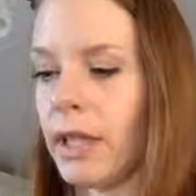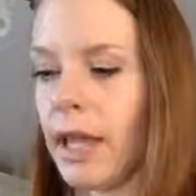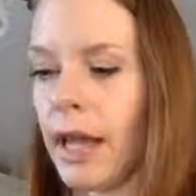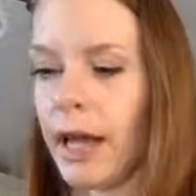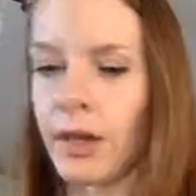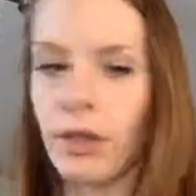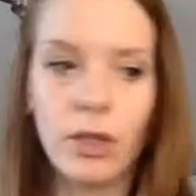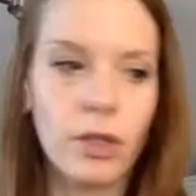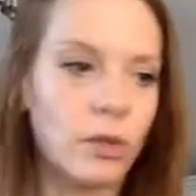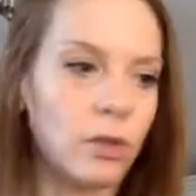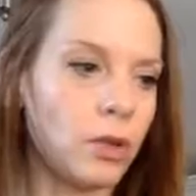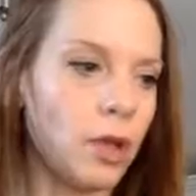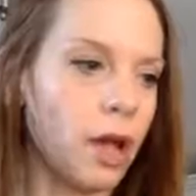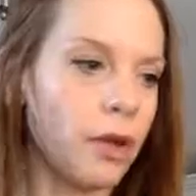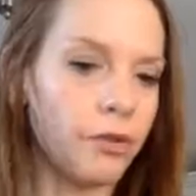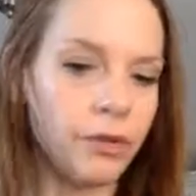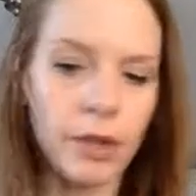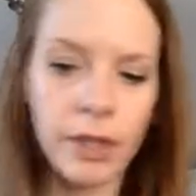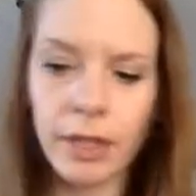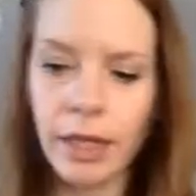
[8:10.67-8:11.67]
that actually cool
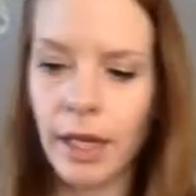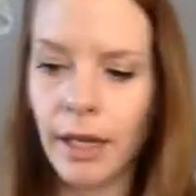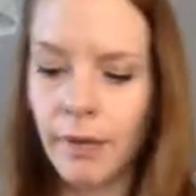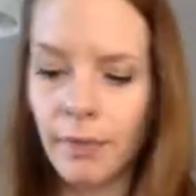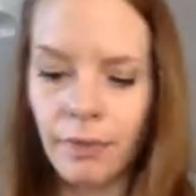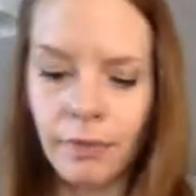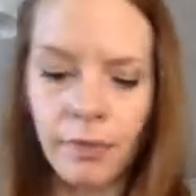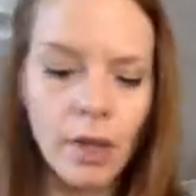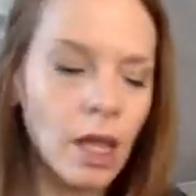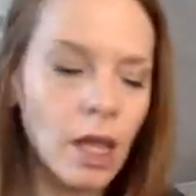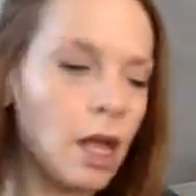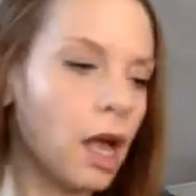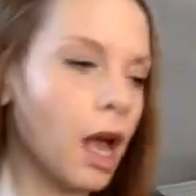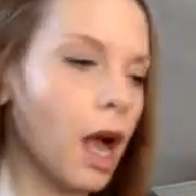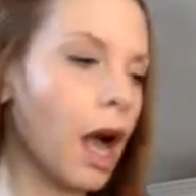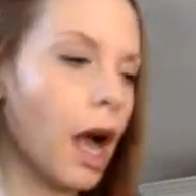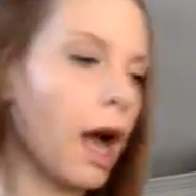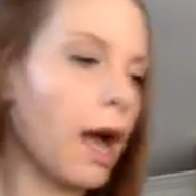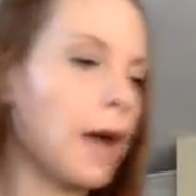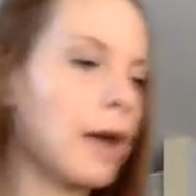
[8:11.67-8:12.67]
off for a second,
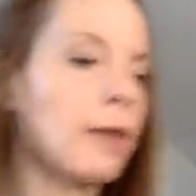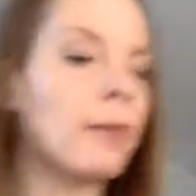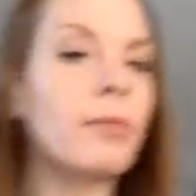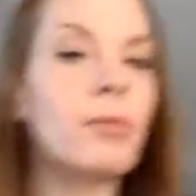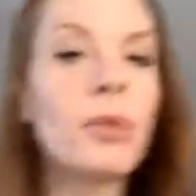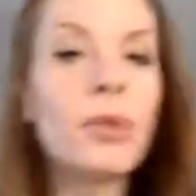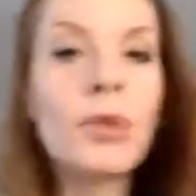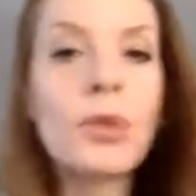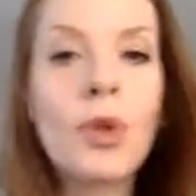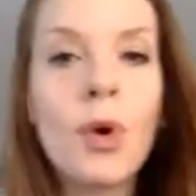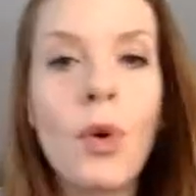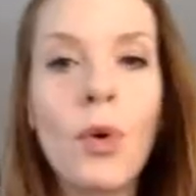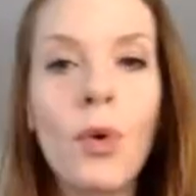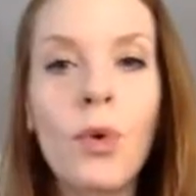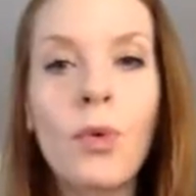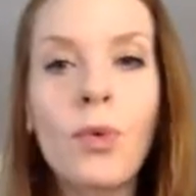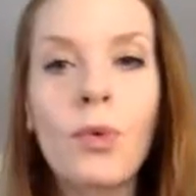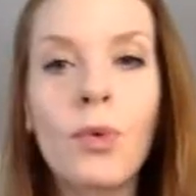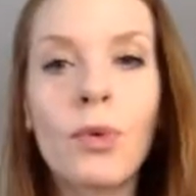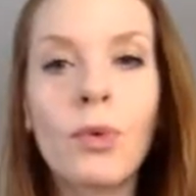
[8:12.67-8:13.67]

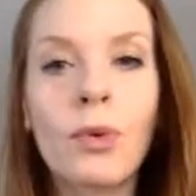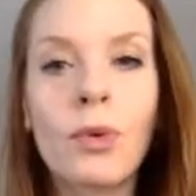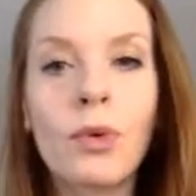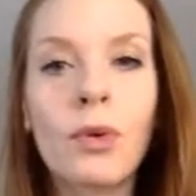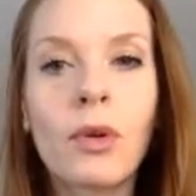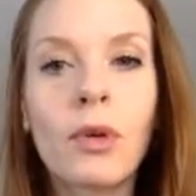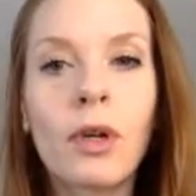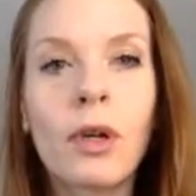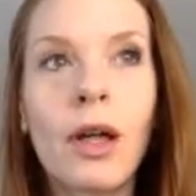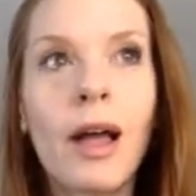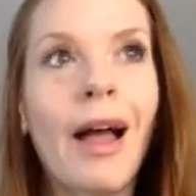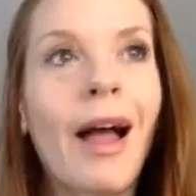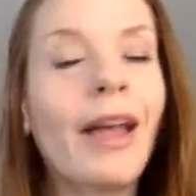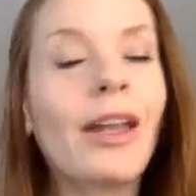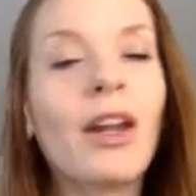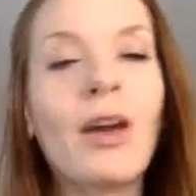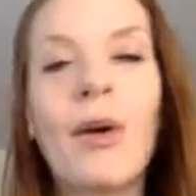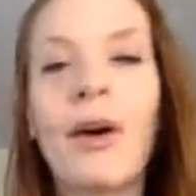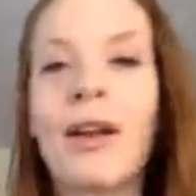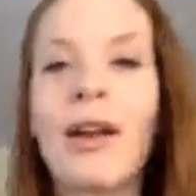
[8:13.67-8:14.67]
so, you
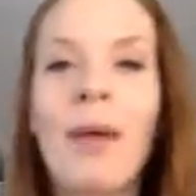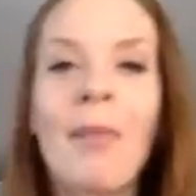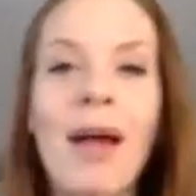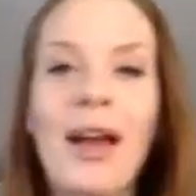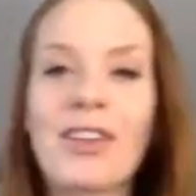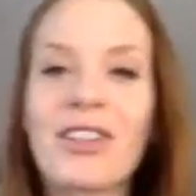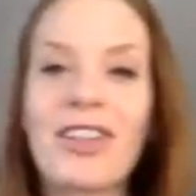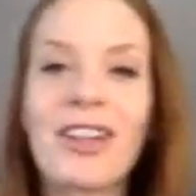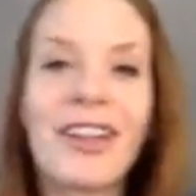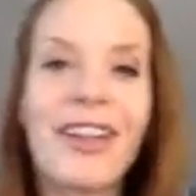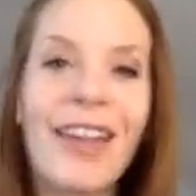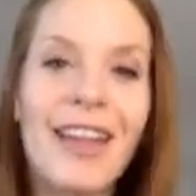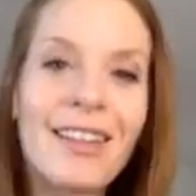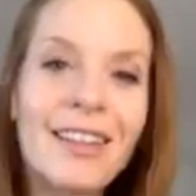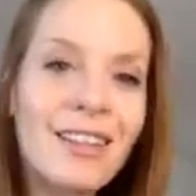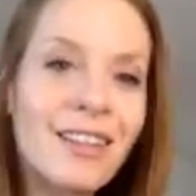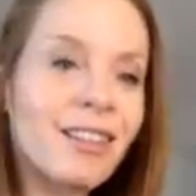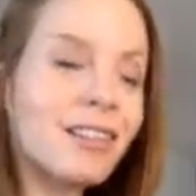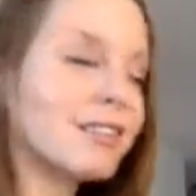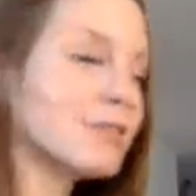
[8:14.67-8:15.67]
know what, I'm actually going to
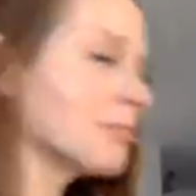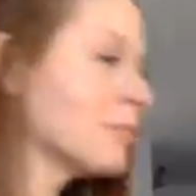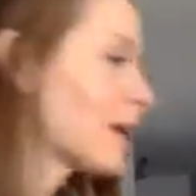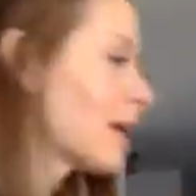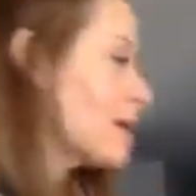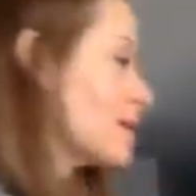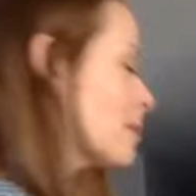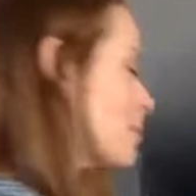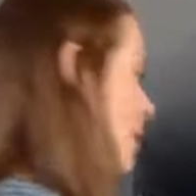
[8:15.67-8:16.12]
cancel because